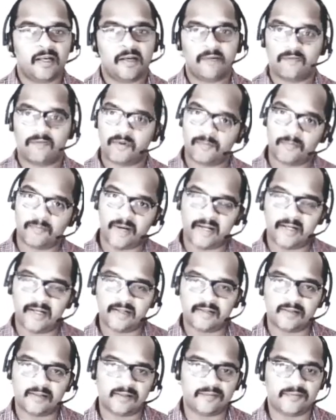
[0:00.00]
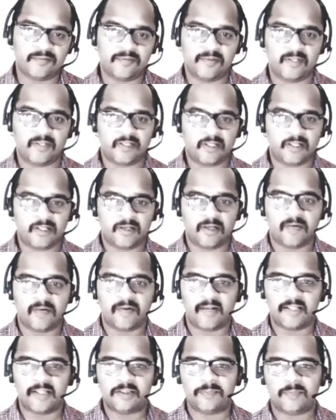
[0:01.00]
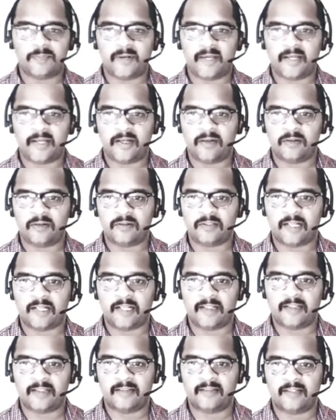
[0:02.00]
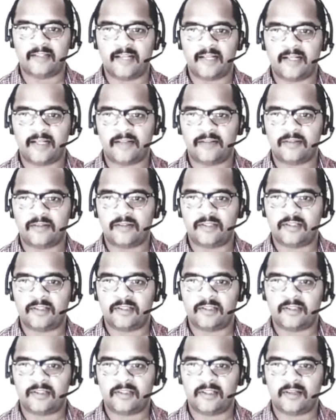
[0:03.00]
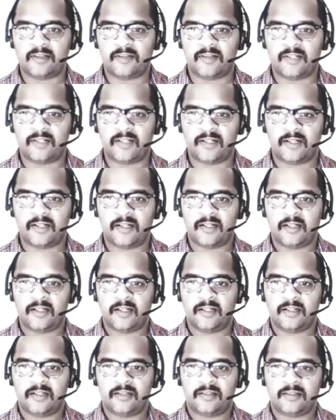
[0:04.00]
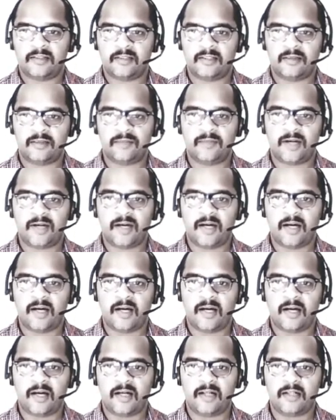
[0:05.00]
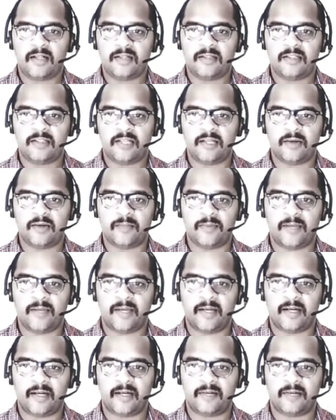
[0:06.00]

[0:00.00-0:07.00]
From minus infinity to, our s plane looks like this, right? So this is our sigma and j omega.